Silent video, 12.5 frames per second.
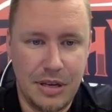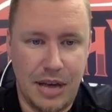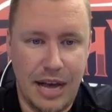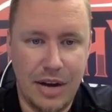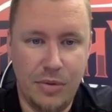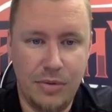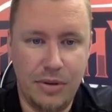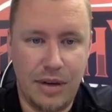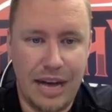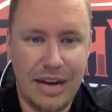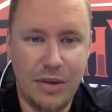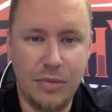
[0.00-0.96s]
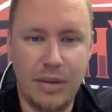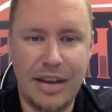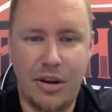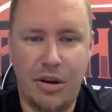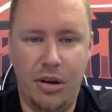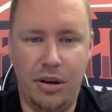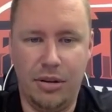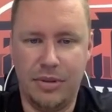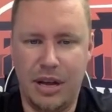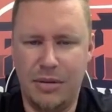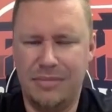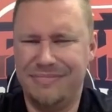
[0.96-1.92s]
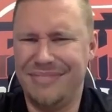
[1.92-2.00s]
I don't like Hall.
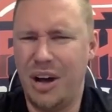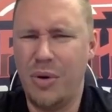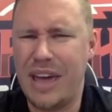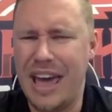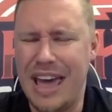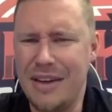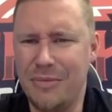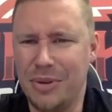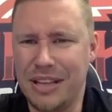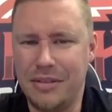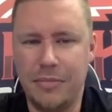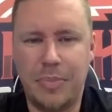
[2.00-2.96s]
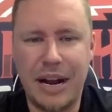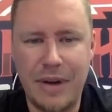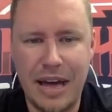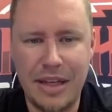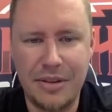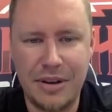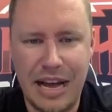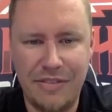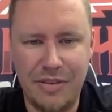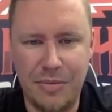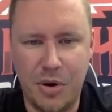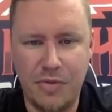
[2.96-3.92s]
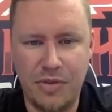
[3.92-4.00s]
Okay, well, but I'd rather have
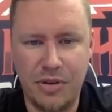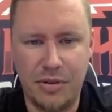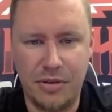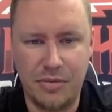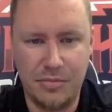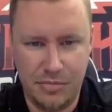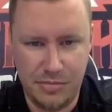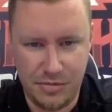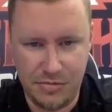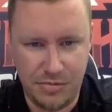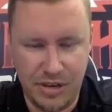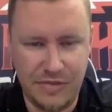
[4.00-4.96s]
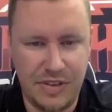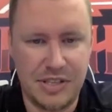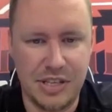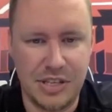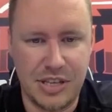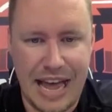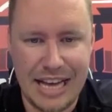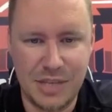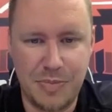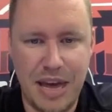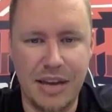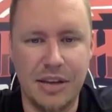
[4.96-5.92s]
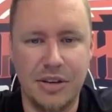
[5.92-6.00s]
him over whatever this is,
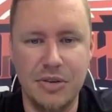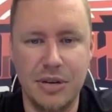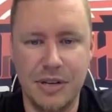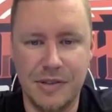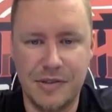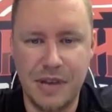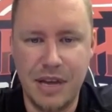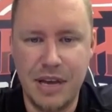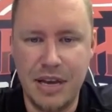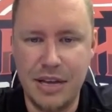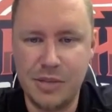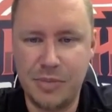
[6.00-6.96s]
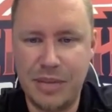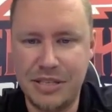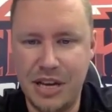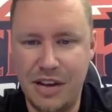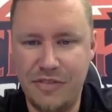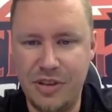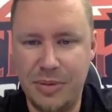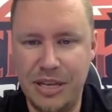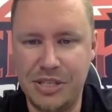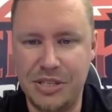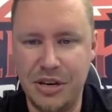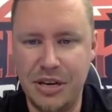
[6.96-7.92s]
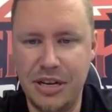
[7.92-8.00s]
Assbag Gudas. He doesn't play tough. He plays
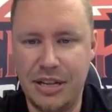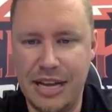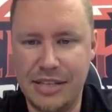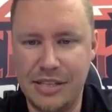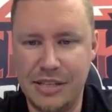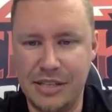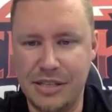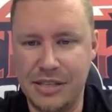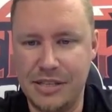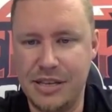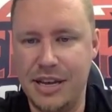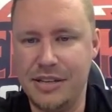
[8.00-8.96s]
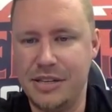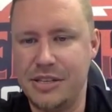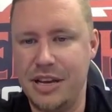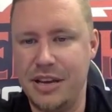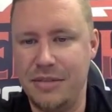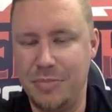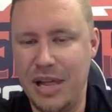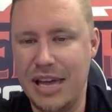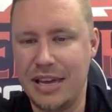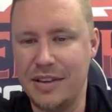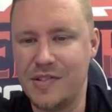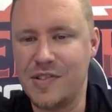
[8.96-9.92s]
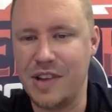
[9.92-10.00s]
dirty classes as a
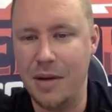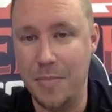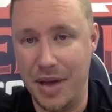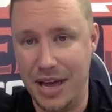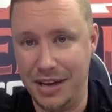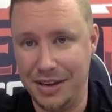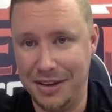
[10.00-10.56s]
blanking scumbag.